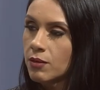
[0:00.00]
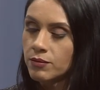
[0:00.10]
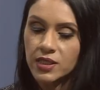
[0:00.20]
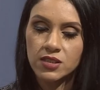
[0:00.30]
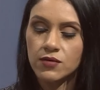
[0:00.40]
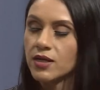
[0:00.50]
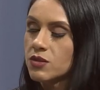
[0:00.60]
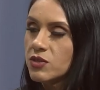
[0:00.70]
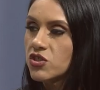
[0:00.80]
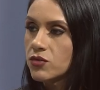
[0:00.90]
um,
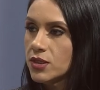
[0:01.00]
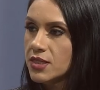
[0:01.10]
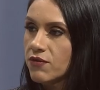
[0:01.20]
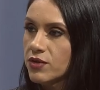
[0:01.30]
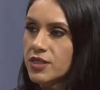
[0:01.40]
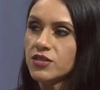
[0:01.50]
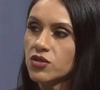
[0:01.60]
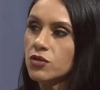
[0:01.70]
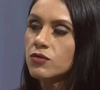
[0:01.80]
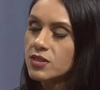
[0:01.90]
interacting with students every day,
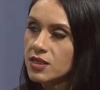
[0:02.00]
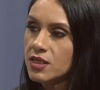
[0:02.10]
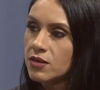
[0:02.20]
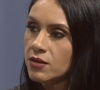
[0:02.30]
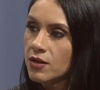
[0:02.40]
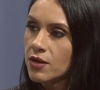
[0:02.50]
do you see